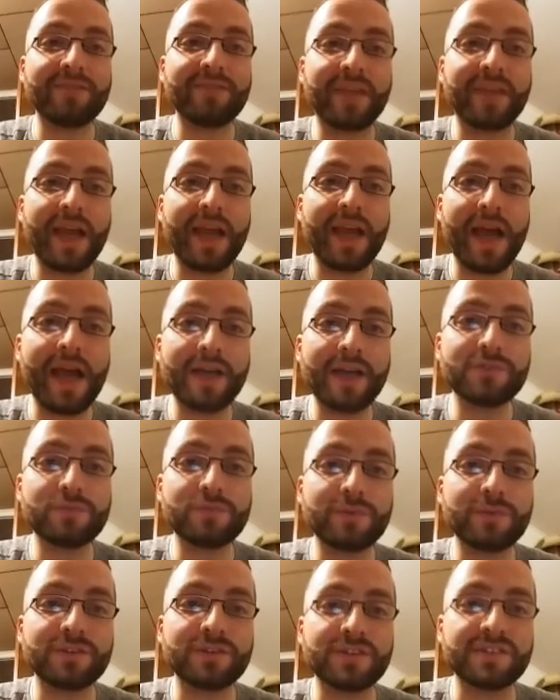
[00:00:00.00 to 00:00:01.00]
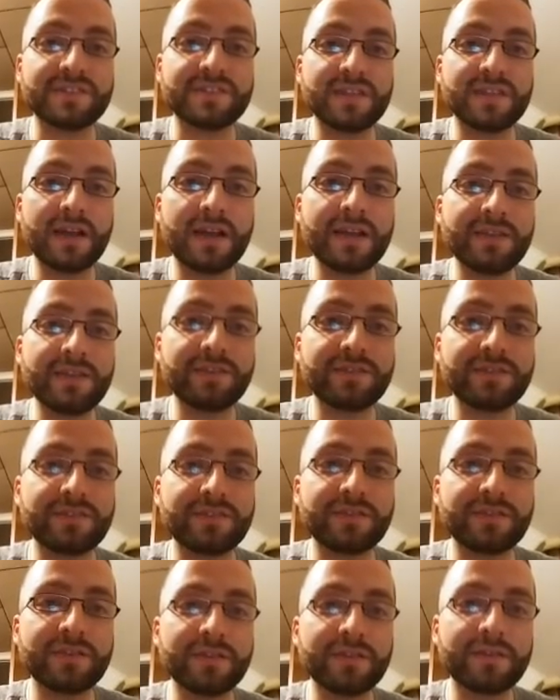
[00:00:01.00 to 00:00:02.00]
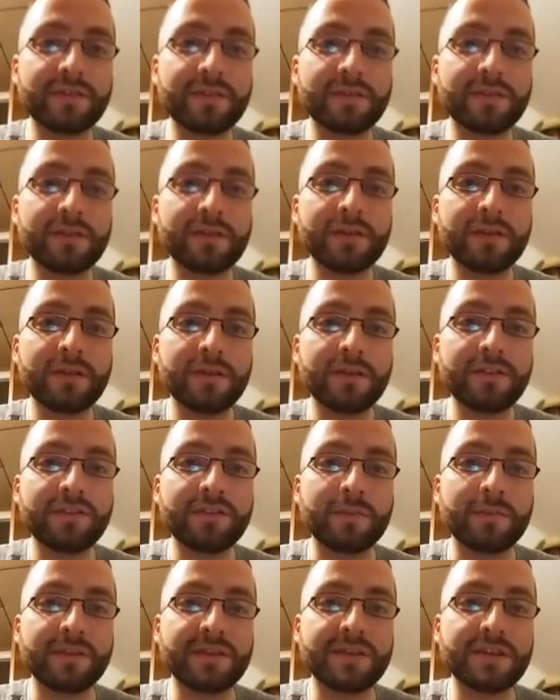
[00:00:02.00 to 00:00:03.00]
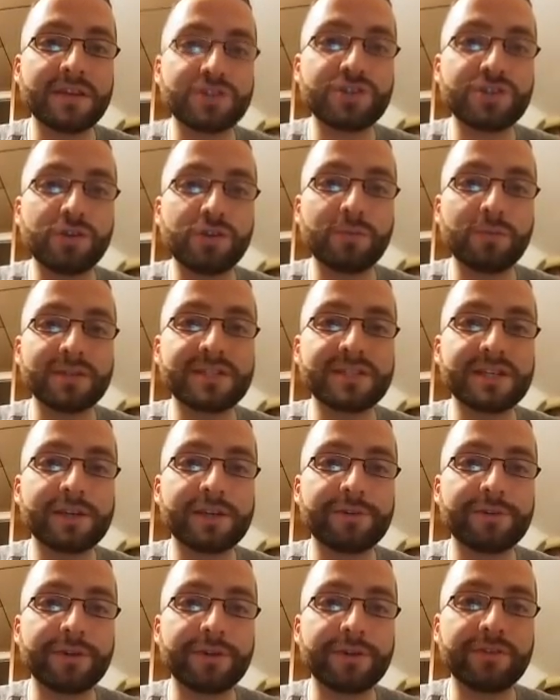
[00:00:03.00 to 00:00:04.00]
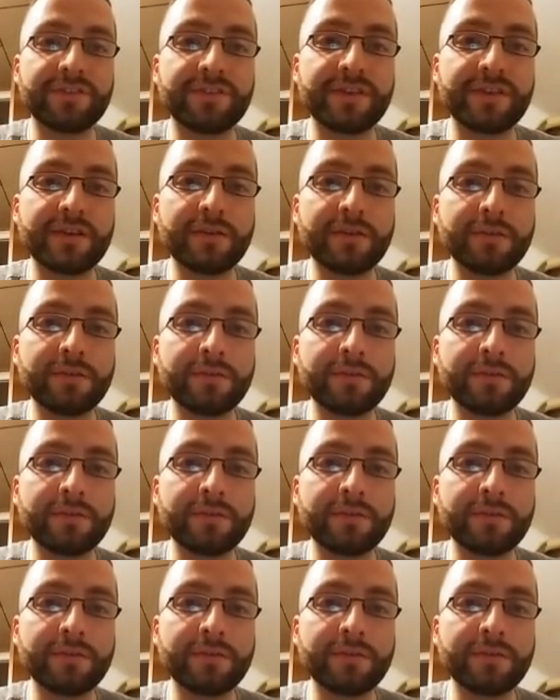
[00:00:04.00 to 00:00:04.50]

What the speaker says: cash, which is nice. Some additional materials here.